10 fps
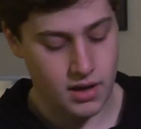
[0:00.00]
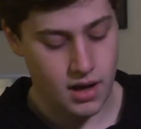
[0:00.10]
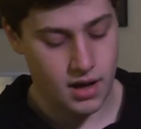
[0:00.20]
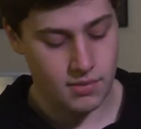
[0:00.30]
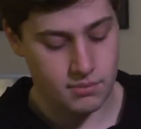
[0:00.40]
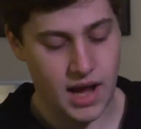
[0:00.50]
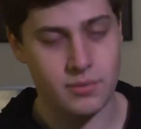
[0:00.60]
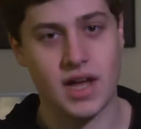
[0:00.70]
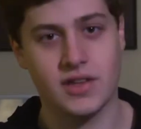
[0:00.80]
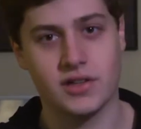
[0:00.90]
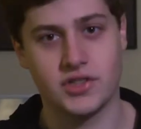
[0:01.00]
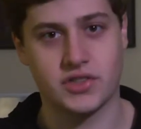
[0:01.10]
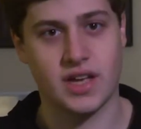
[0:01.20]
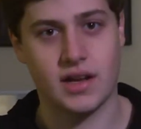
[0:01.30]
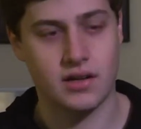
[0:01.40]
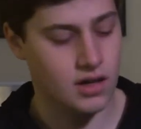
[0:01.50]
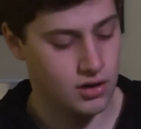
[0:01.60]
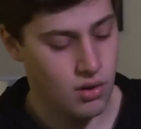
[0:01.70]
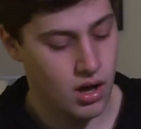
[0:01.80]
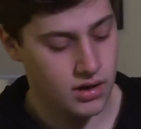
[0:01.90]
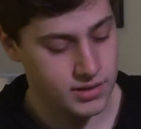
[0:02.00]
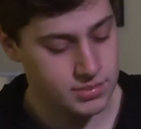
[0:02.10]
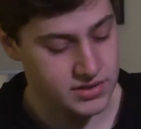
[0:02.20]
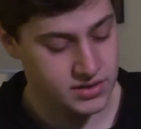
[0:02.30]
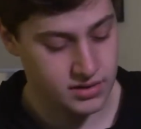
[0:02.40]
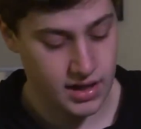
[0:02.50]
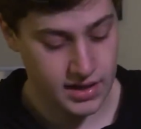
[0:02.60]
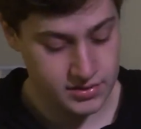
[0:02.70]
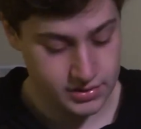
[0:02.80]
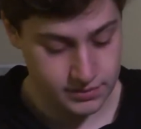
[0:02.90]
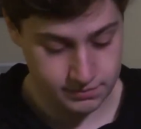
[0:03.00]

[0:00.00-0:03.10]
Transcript: I'd rather just get a quality piece of glass.